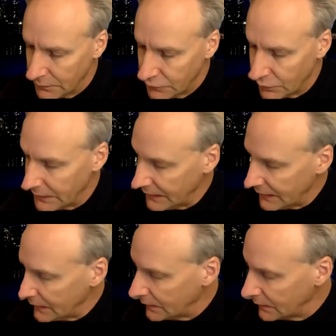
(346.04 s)

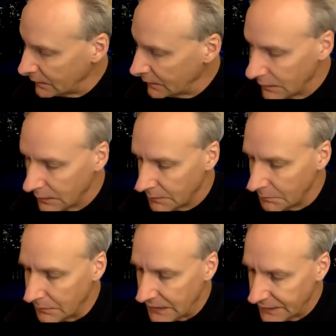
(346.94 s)
20
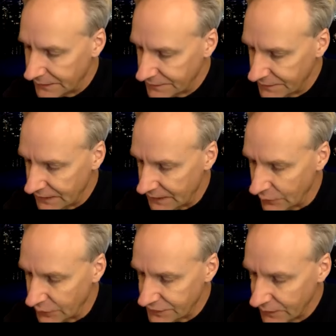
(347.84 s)
minus g,
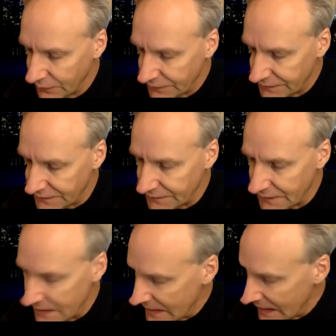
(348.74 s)
which notice is
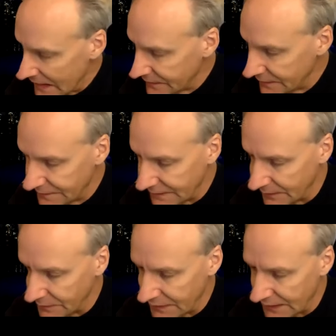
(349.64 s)
not the
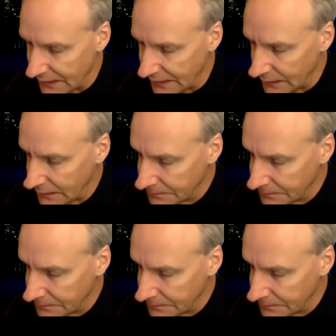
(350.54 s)
same thing.